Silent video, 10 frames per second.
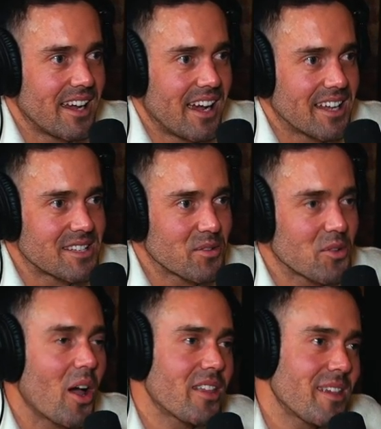And so
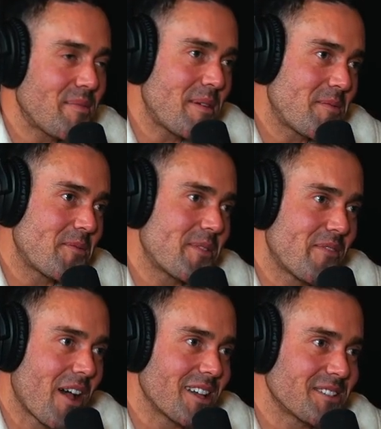I think people with
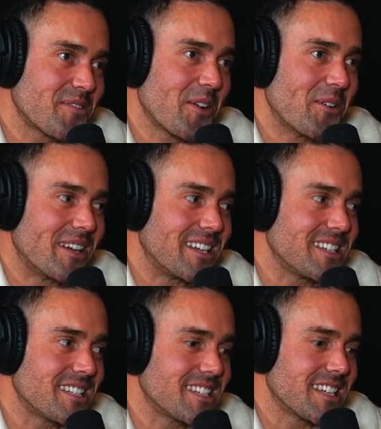vast
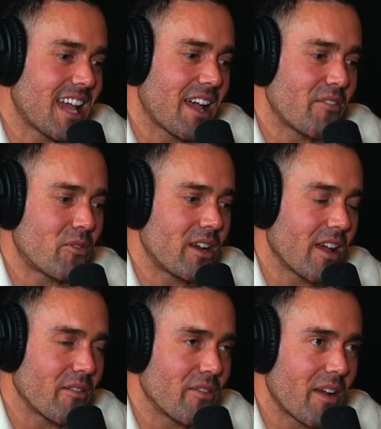followings have really
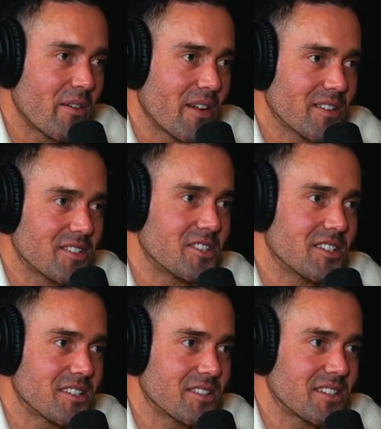unfair
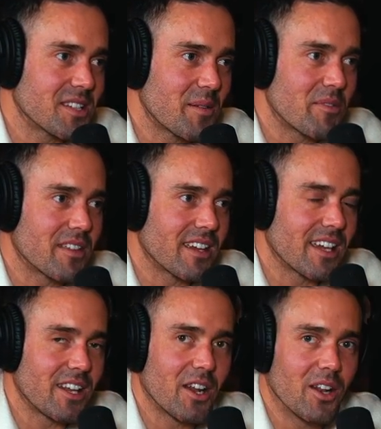advantages on this type of thing.
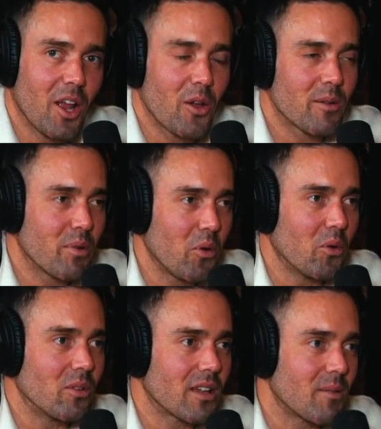You know, Logan
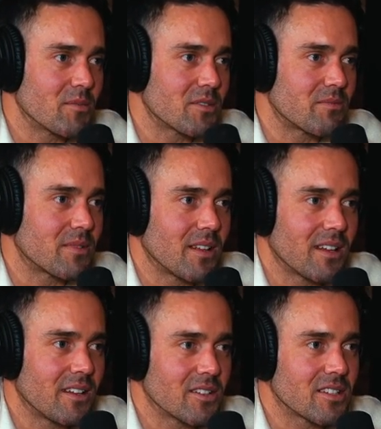Paul
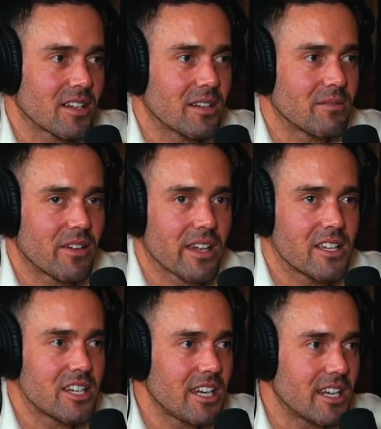looks like a fucking
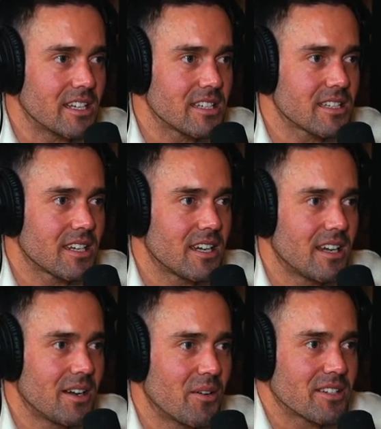genius.
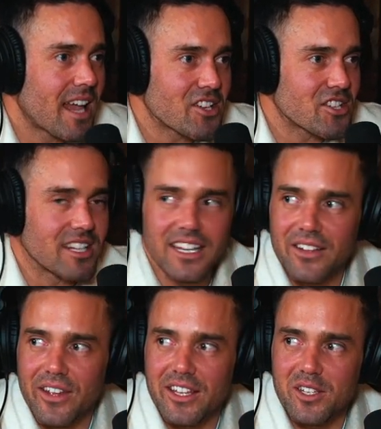Whereas actually,
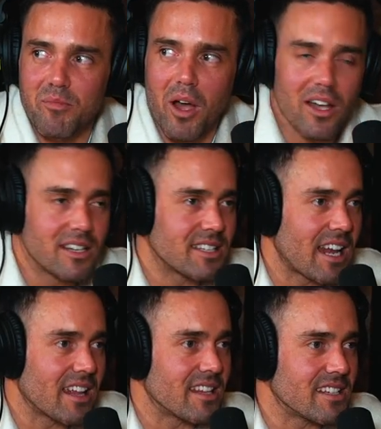if he just buys
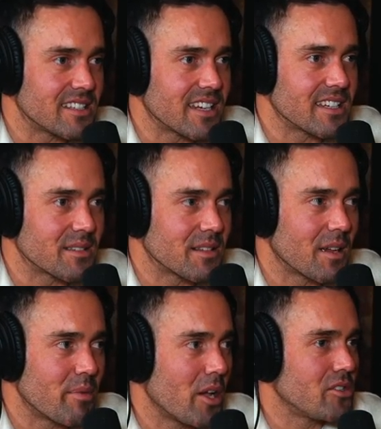any of these things and
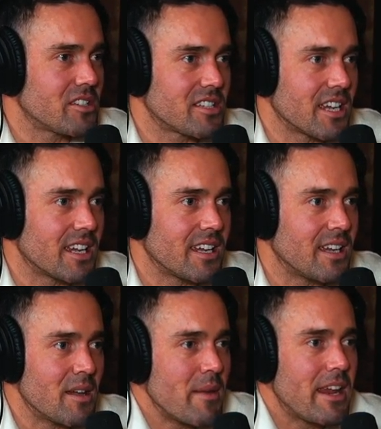like posts it,
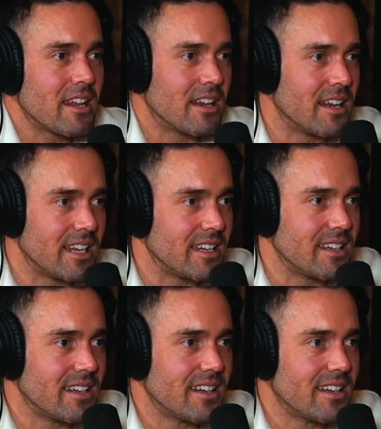it immediately,